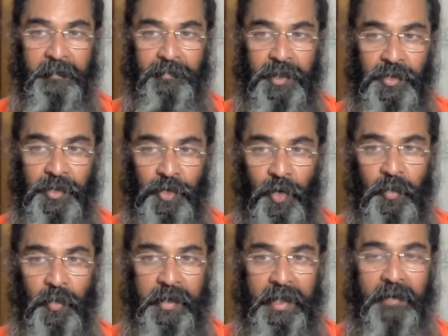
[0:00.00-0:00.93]
he saw
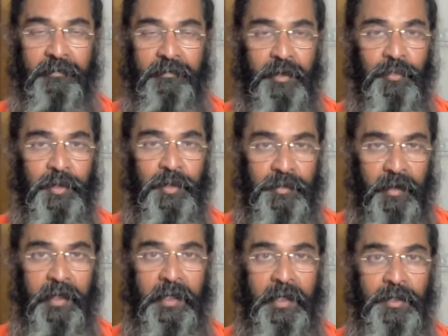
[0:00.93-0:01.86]
one elephant was
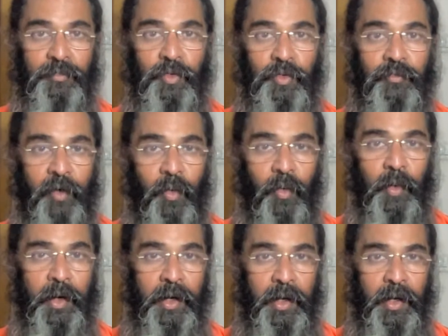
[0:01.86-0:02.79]
struggling to move
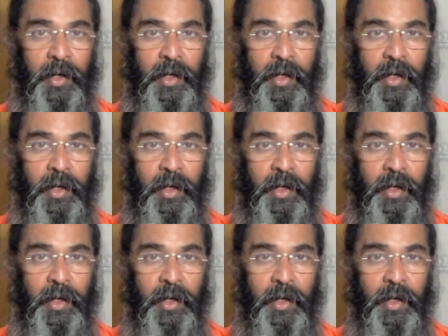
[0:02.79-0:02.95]
forward.